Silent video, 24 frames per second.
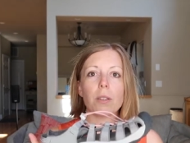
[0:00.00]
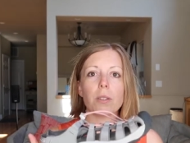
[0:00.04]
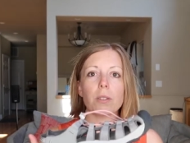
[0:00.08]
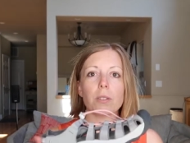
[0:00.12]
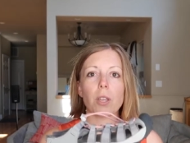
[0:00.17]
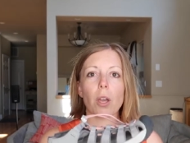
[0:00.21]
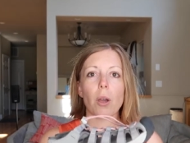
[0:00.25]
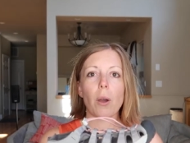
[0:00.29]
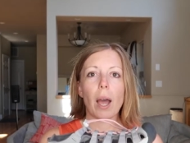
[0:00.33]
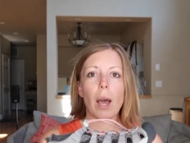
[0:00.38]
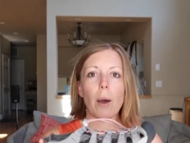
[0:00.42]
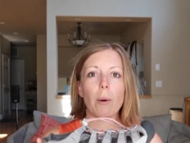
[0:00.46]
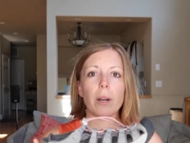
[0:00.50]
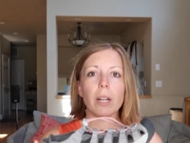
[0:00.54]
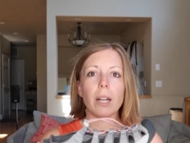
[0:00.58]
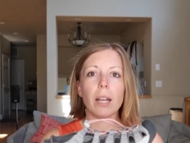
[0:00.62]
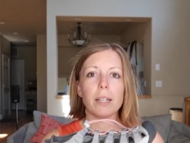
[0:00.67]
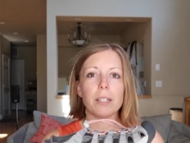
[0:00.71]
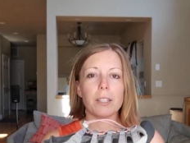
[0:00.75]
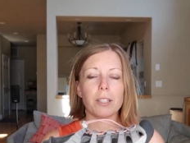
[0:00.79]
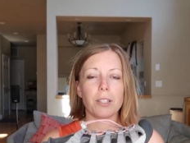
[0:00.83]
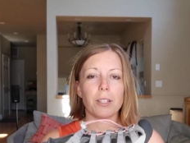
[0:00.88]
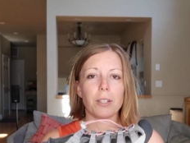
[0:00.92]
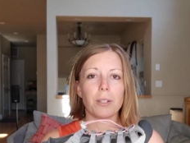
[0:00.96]
So how I
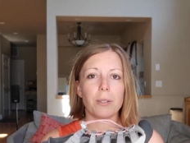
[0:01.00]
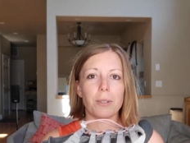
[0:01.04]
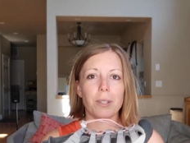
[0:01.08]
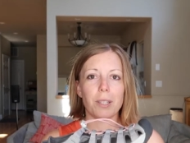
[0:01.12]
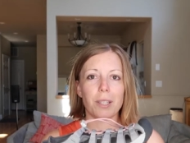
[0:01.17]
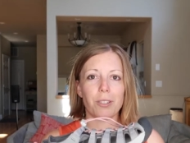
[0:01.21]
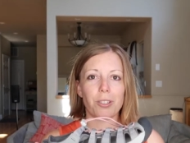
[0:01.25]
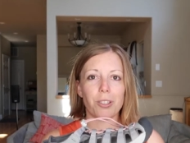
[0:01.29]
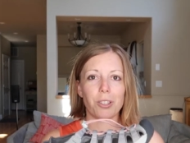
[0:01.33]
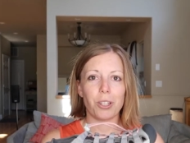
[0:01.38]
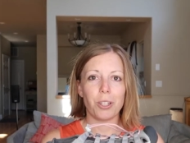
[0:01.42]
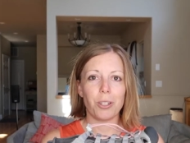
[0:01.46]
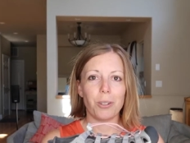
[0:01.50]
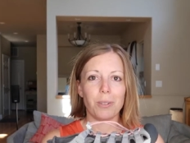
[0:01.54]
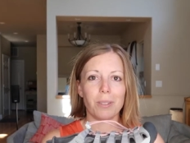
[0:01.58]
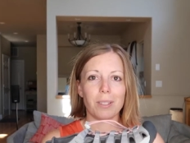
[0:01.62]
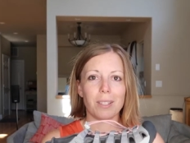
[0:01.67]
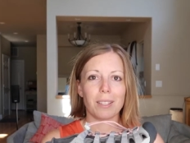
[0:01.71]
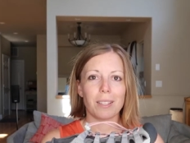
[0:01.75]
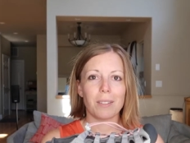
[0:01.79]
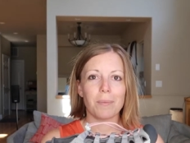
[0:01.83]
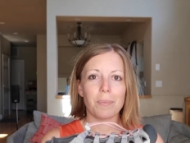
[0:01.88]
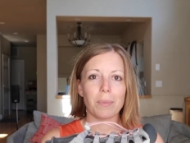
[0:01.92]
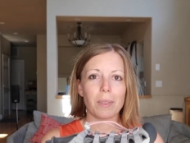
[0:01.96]
like to use these
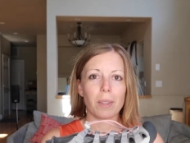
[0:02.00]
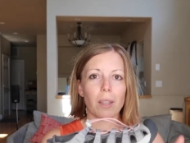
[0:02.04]
shoes.